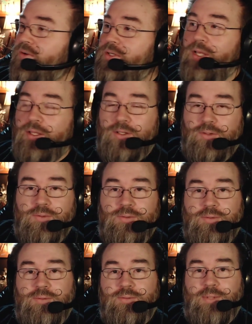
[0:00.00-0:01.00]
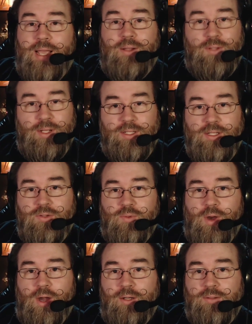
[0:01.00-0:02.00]
Ever Tell You How Lucky
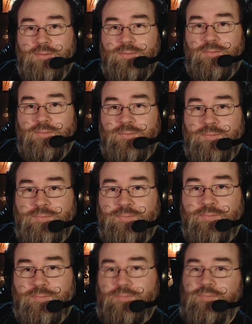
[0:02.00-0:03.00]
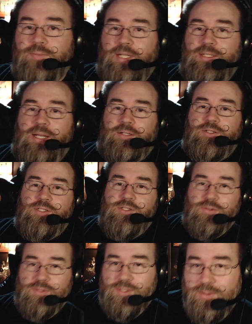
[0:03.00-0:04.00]
You Are? By Dr.
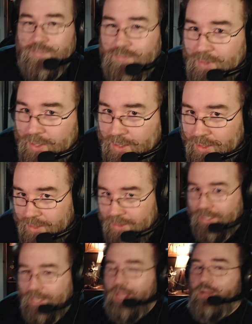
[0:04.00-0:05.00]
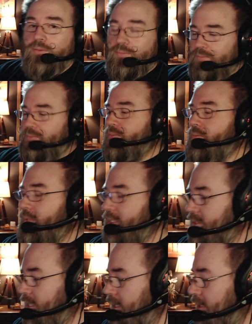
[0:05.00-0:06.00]
Seuss. Now,
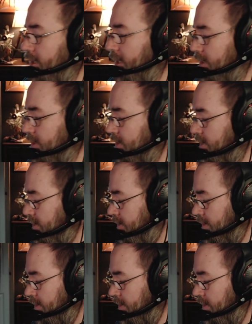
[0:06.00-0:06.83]
let's get into this.